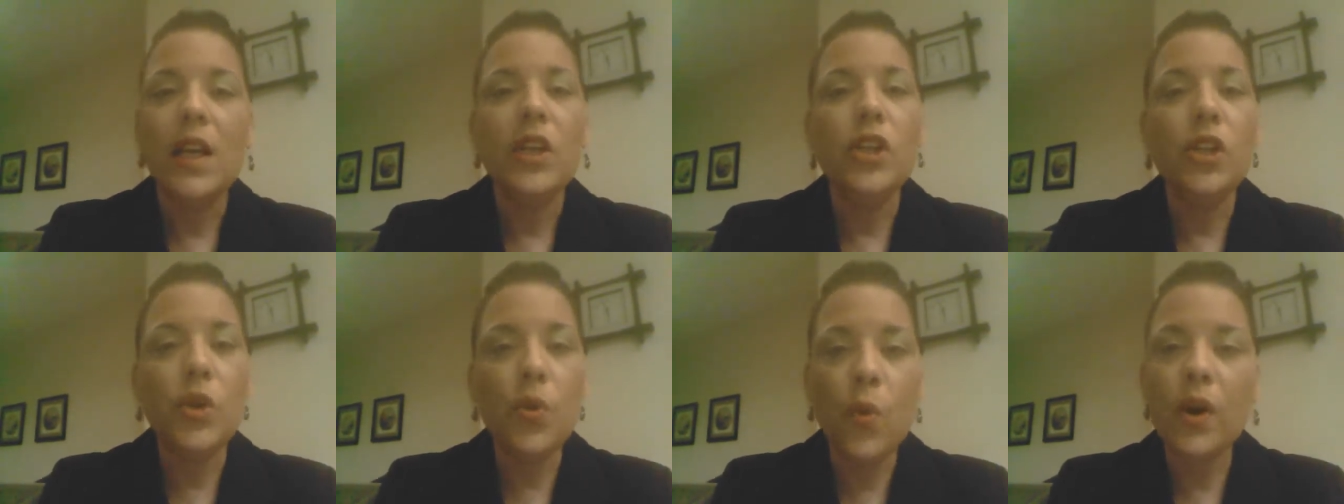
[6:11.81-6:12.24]

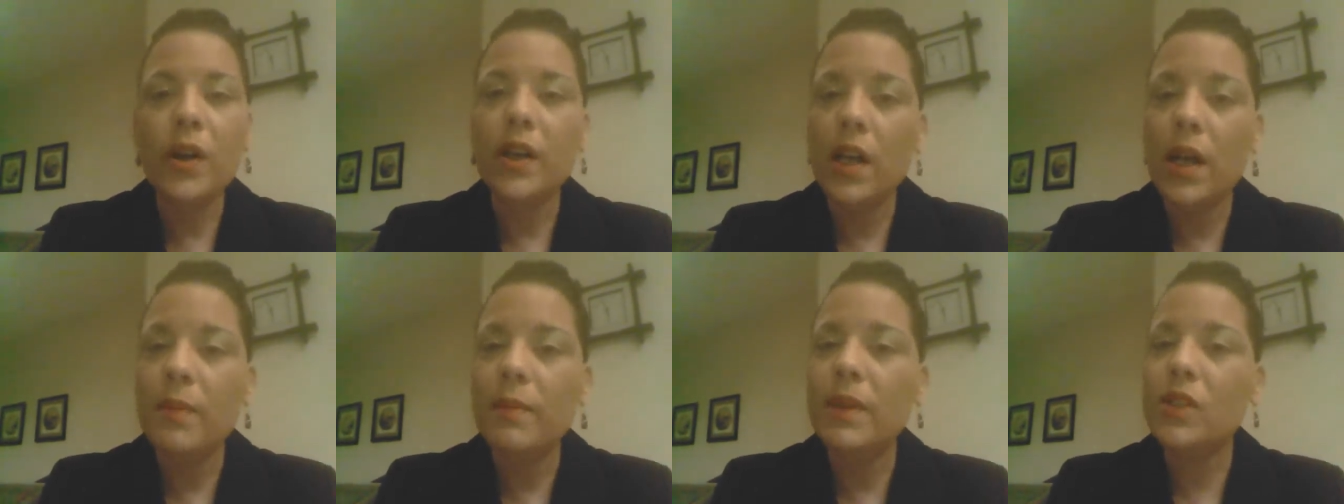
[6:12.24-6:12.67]
you want
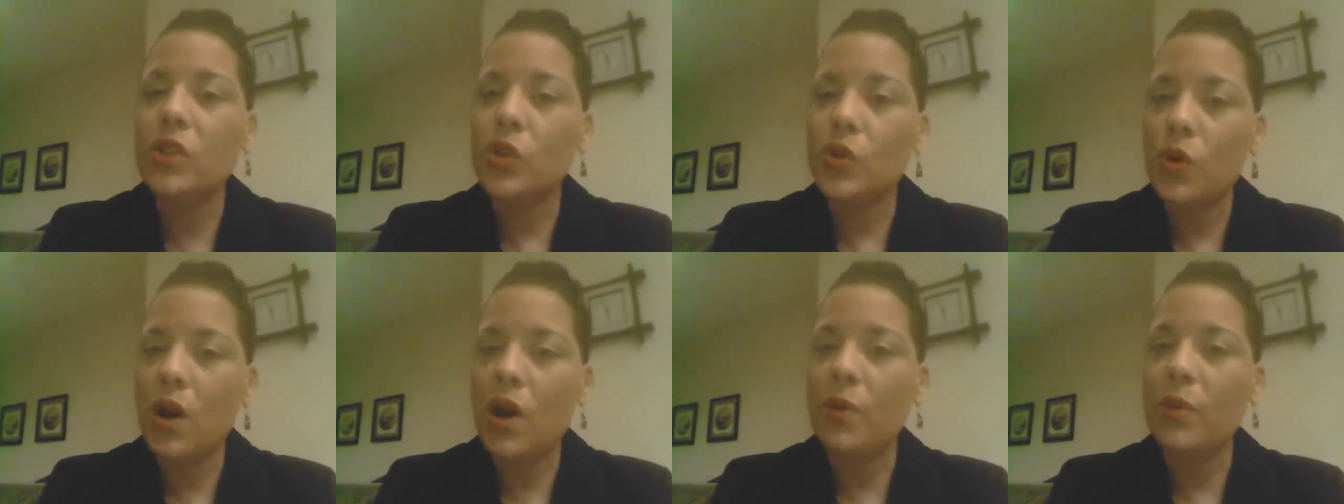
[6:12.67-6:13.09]
to come in
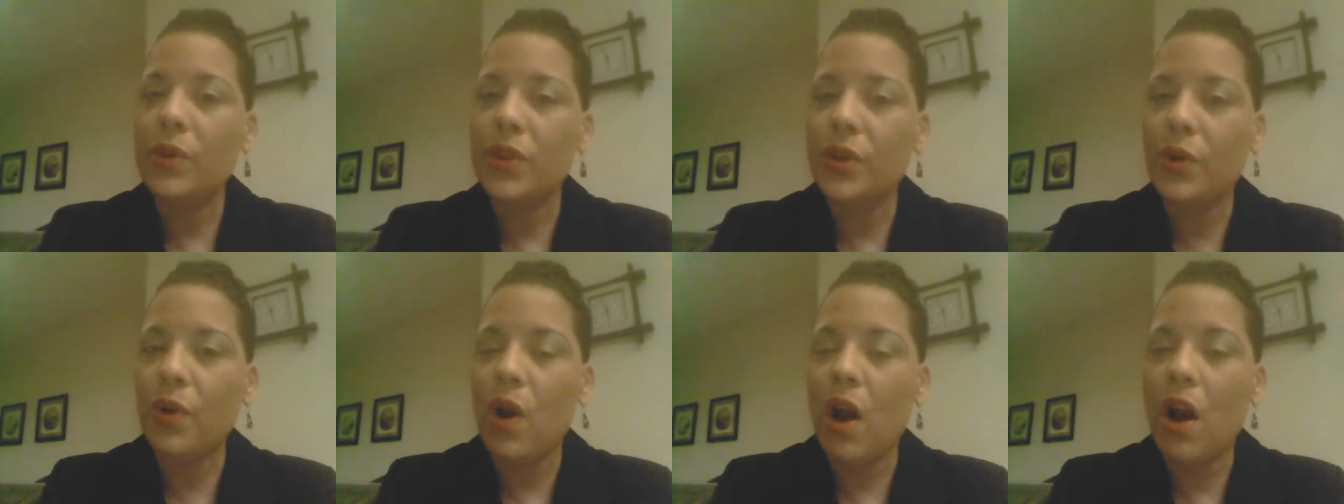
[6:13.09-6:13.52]
strong with
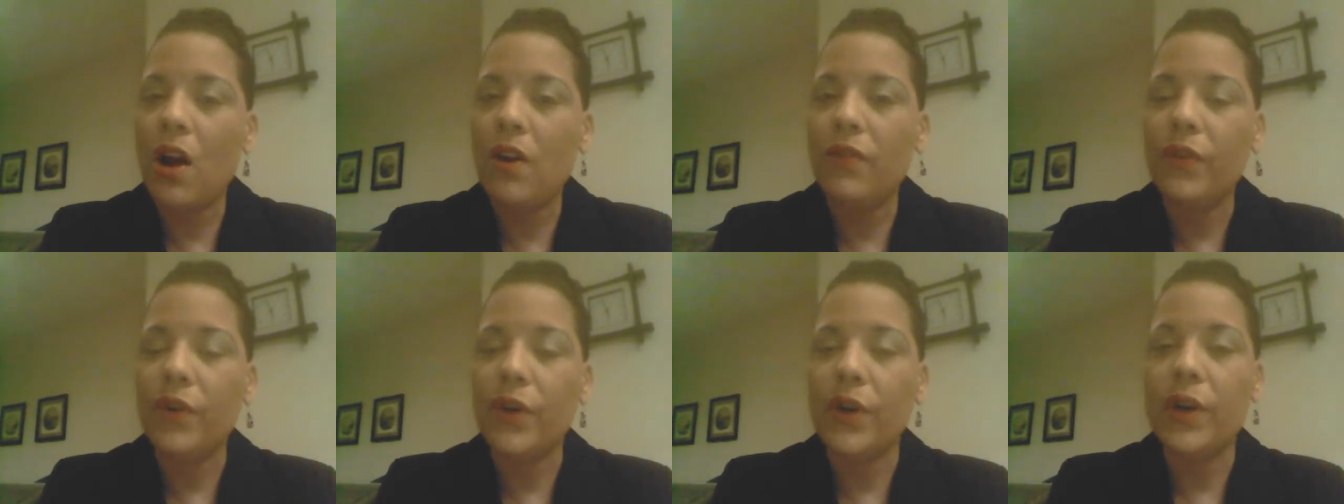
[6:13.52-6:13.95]
your
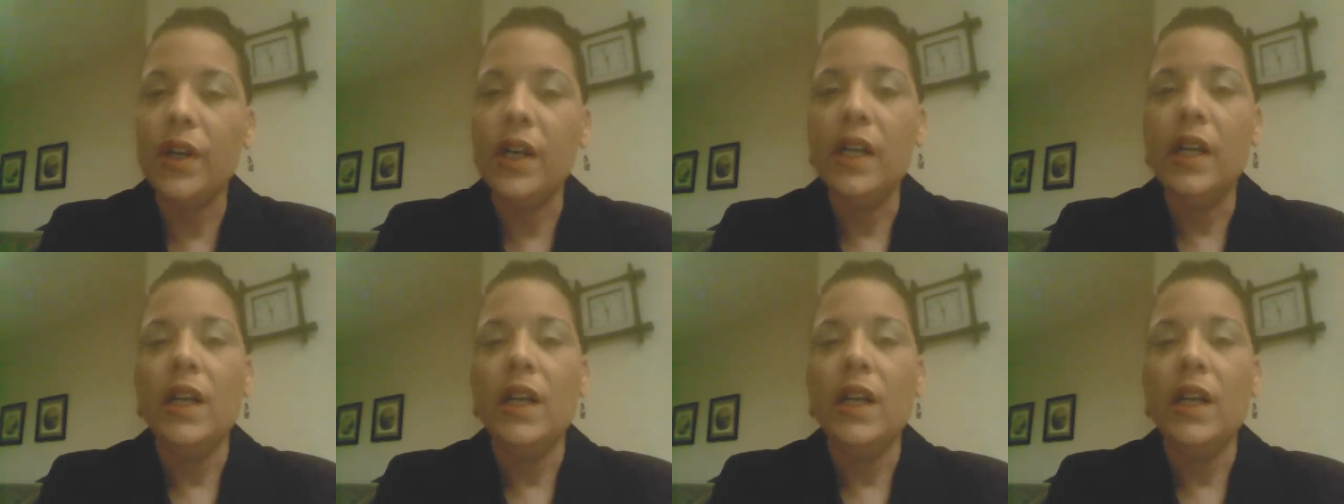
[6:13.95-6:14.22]
offer.